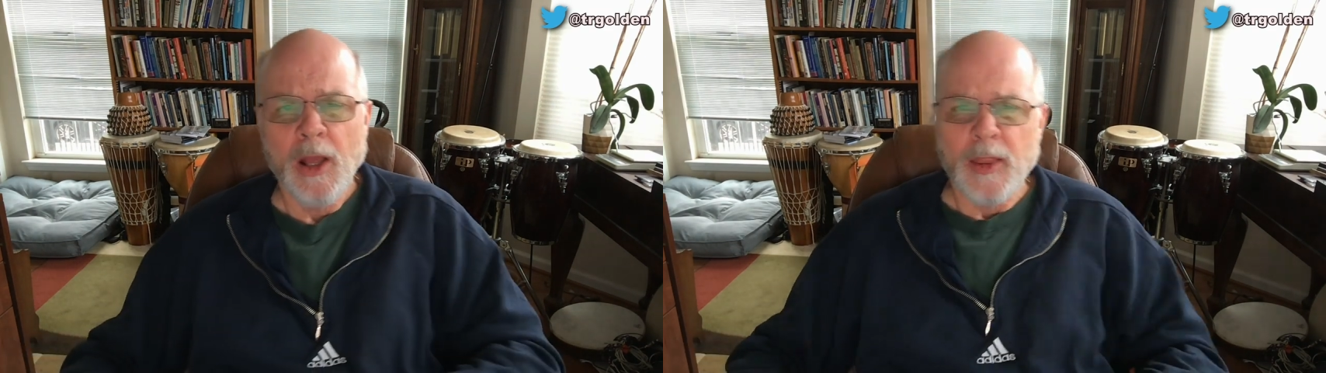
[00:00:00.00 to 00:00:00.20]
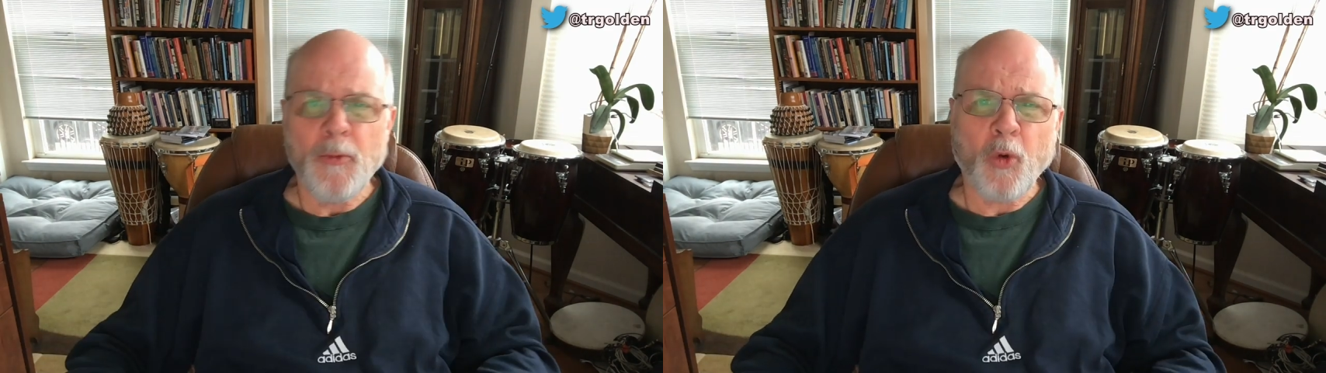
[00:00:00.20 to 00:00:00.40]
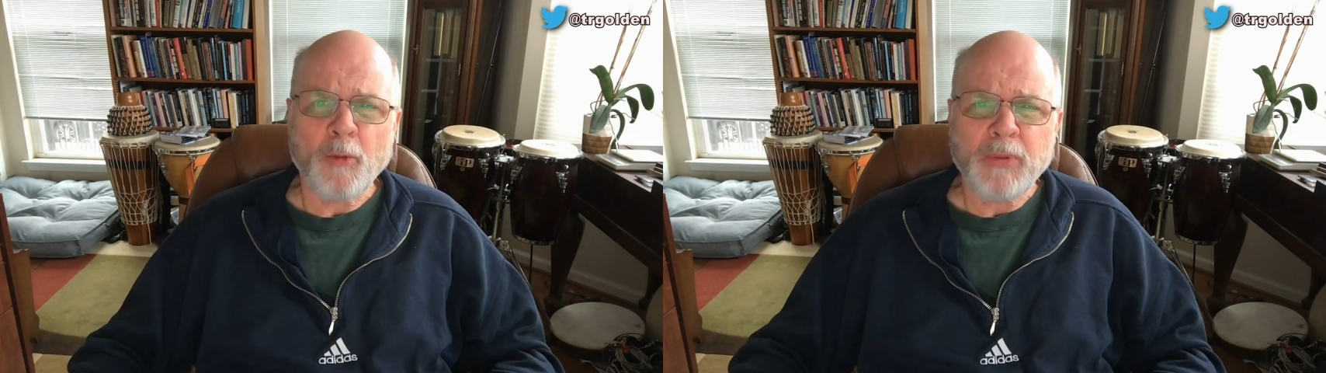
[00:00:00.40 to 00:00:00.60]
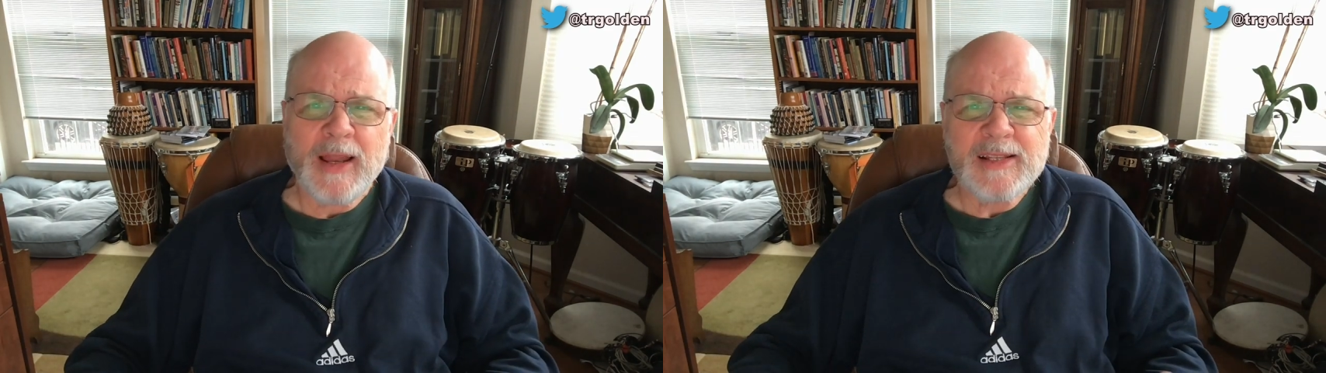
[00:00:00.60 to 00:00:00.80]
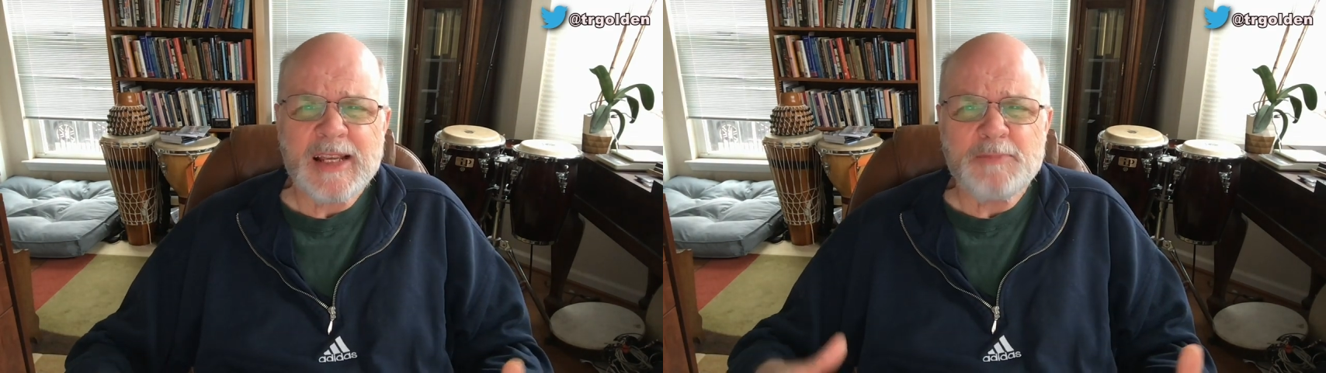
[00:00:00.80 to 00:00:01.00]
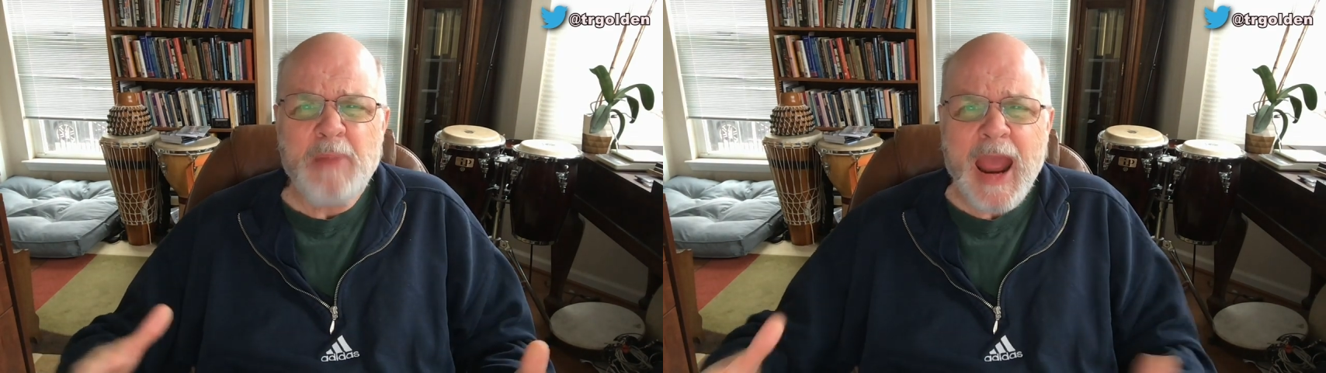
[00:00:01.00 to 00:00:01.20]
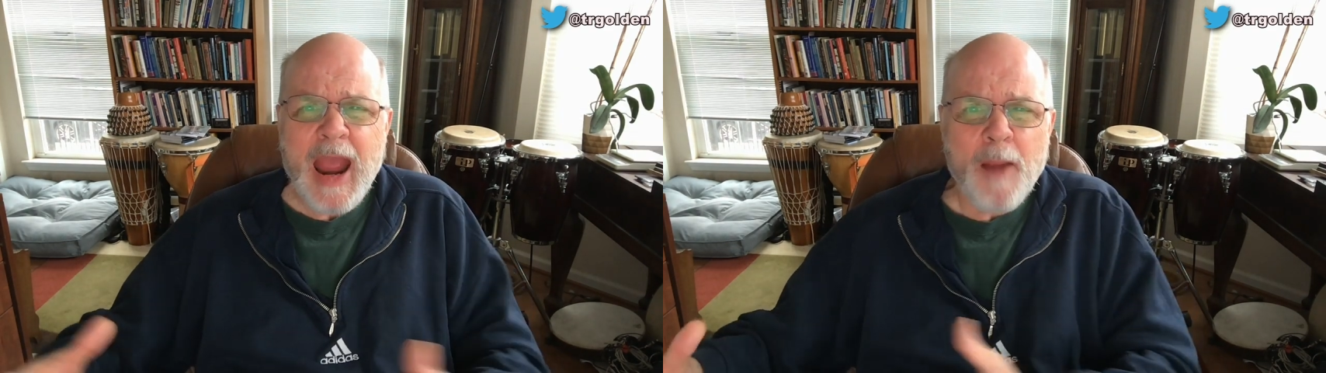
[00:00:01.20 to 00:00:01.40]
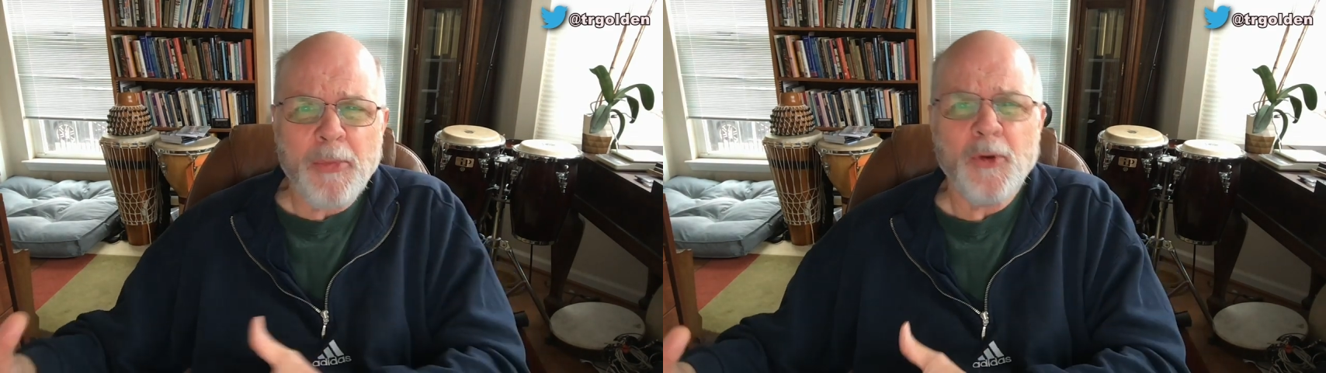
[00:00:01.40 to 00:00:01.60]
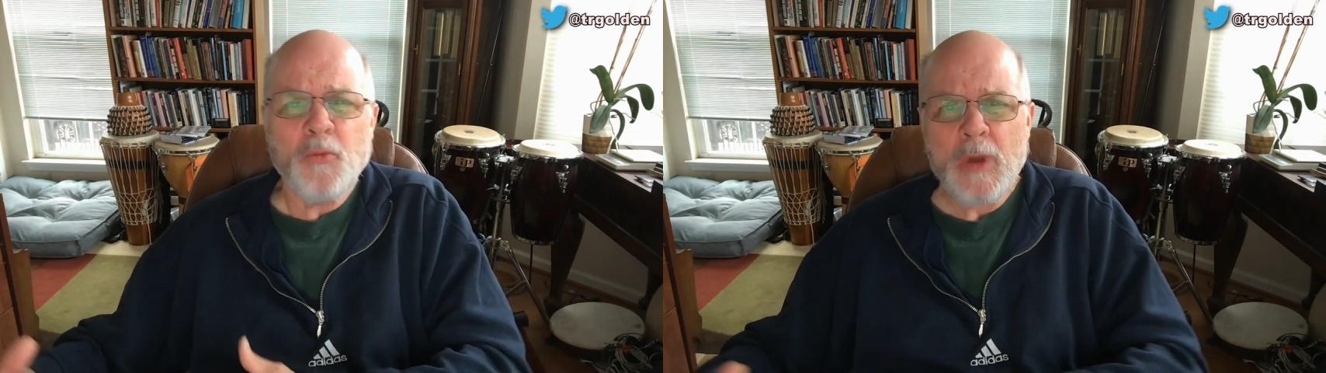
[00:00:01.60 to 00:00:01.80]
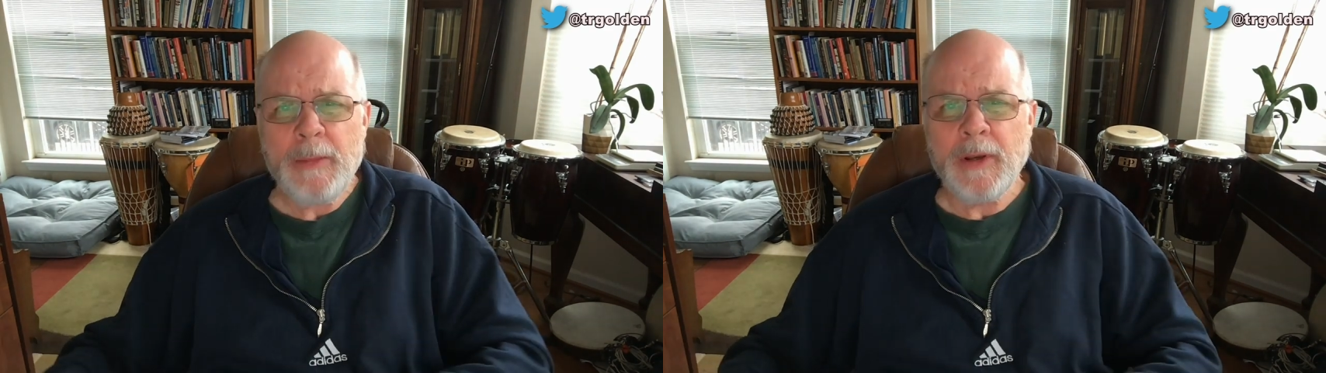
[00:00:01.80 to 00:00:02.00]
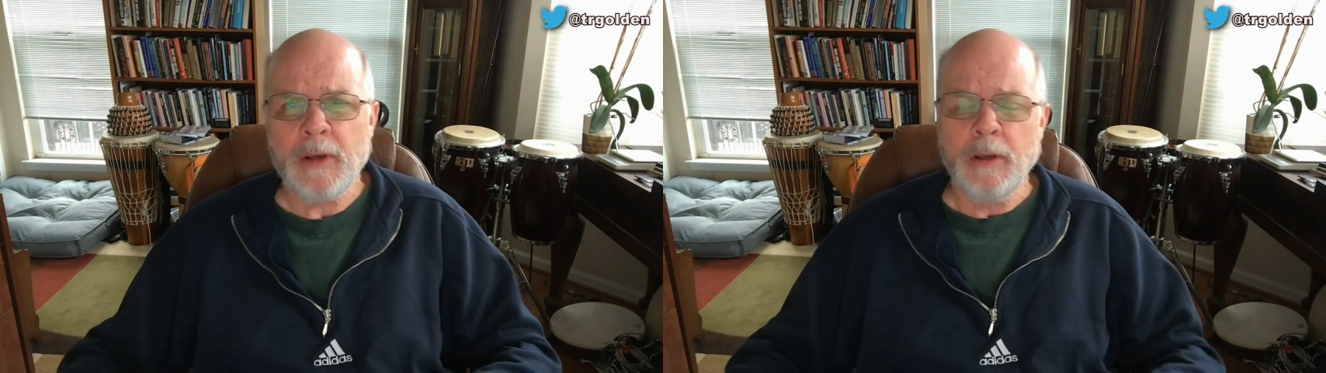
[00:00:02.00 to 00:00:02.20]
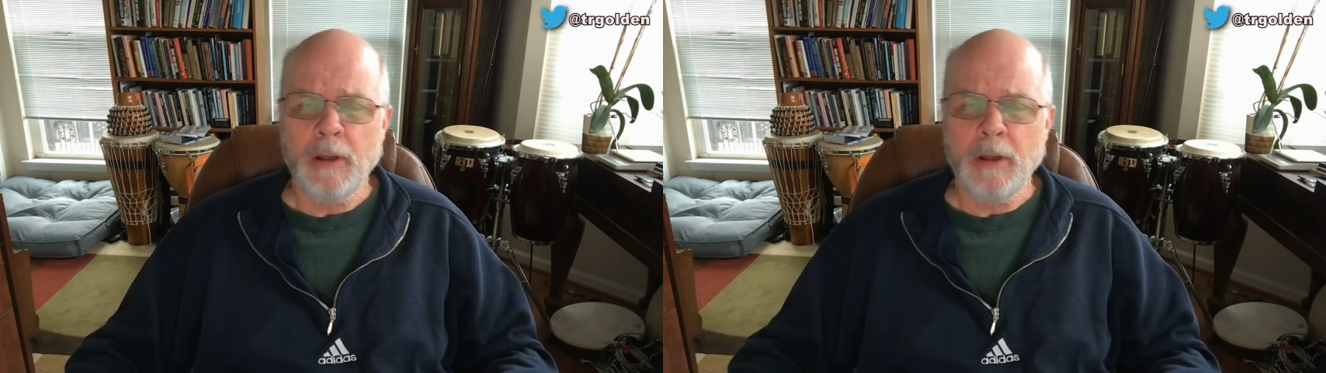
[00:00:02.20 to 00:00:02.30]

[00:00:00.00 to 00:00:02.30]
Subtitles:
The workplace has pampered women.